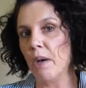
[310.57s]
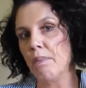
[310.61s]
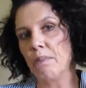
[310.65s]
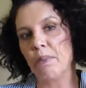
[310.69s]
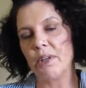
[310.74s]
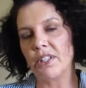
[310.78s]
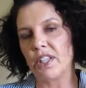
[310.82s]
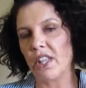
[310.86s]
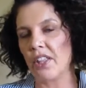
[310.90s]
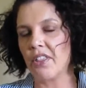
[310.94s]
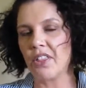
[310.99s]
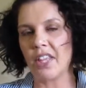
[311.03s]

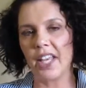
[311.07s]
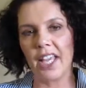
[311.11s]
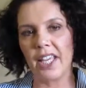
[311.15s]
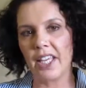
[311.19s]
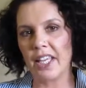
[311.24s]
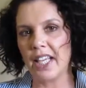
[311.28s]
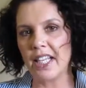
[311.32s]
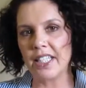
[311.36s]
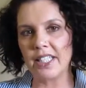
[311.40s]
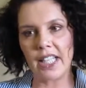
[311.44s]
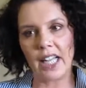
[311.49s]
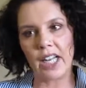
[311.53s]
But the
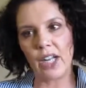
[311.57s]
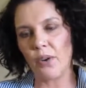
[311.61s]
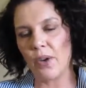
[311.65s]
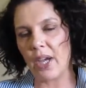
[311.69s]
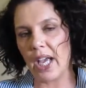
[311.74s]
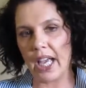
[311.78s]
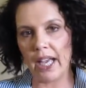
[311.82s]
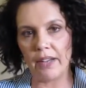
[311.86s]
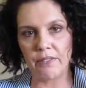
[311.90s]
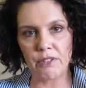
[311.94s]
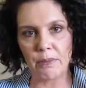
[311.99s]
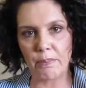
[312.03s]
thing is, I don't
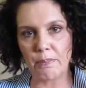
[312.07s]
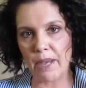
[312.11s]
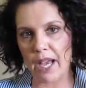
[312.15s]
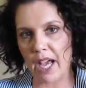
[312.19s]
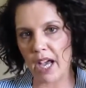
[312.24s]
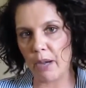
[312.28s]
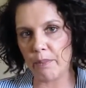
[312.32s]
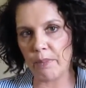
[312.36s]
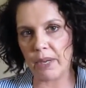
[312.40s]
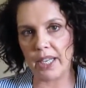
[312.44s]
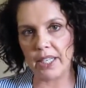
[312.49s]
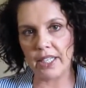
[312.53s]
have to
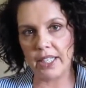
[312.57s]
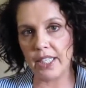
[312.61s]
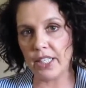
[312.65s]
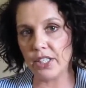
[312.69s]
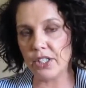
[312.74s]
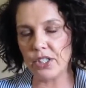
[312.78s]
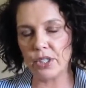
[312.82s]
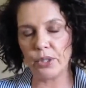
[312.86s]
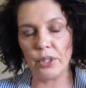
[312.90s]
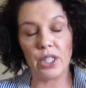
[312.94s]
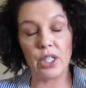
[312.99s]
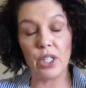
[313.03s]
bow my knee to